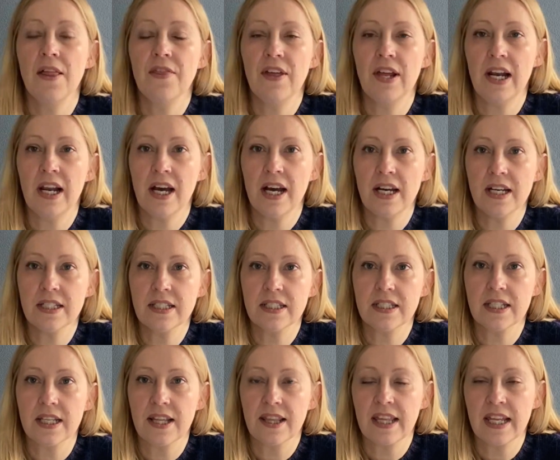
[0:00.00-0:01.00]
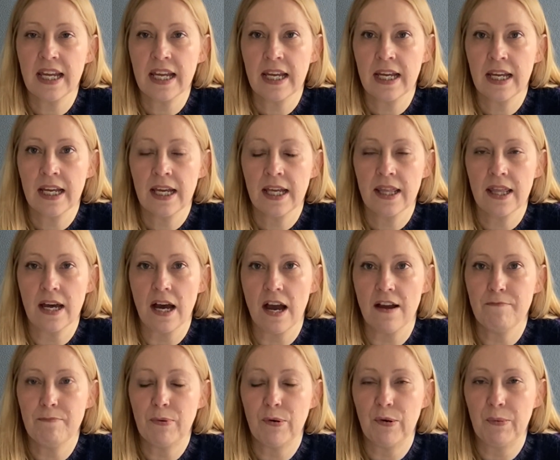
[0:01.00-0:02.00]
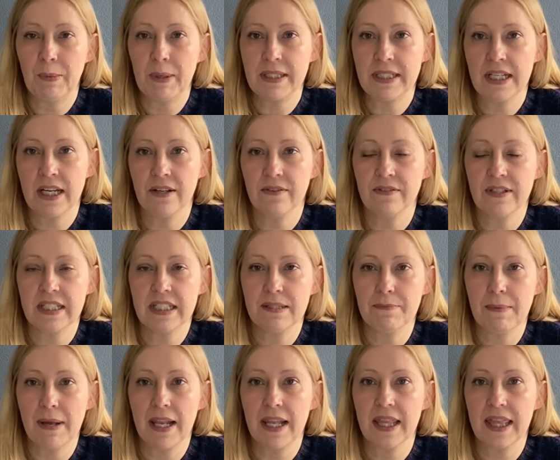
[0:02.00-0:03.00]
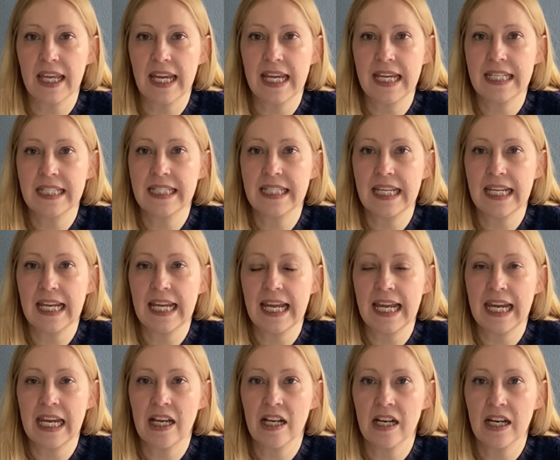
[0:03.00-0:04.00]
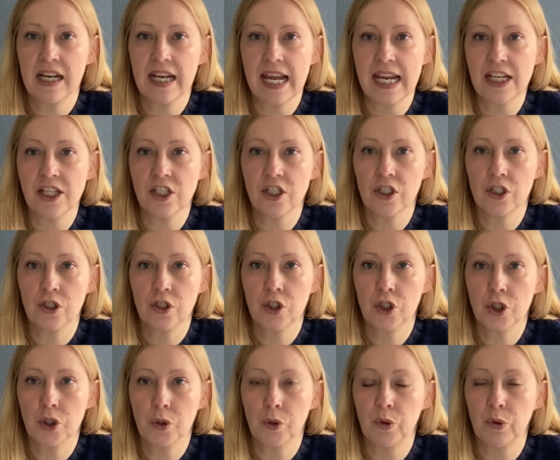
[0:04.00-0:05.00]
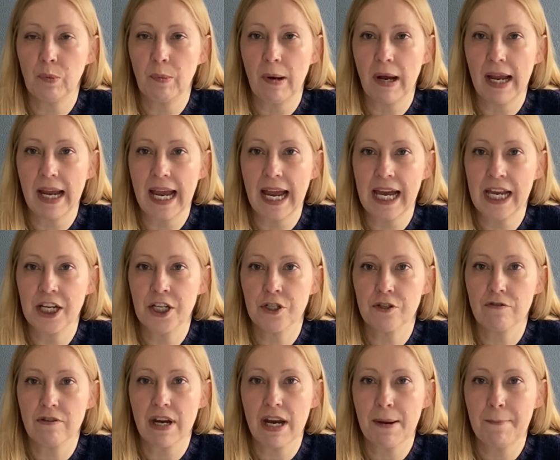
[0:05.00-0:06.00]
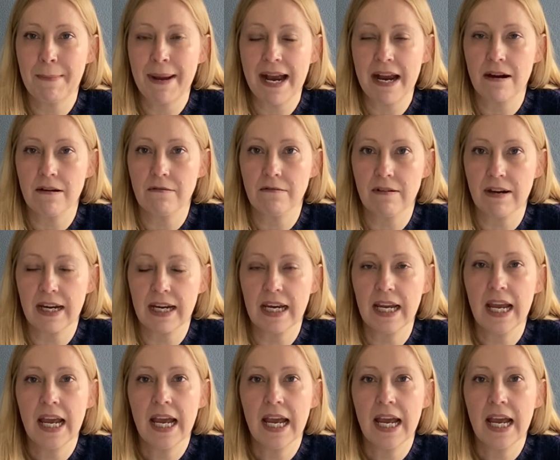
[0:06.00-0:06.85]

The last thing that I bought myself this month is the Inclination Shawl by Andrea Mowry.